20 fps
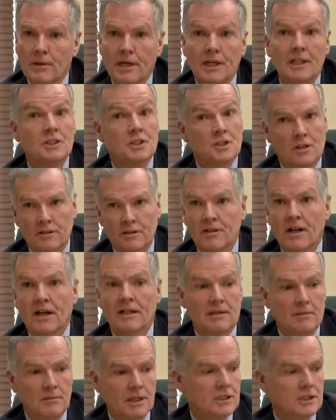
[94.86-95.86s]
major, if not the
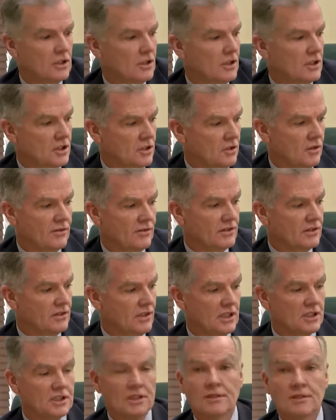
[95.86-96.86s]
major issue of the
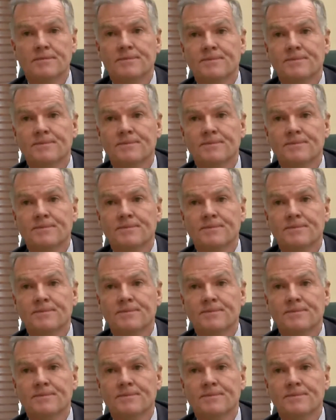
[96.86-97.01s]
session.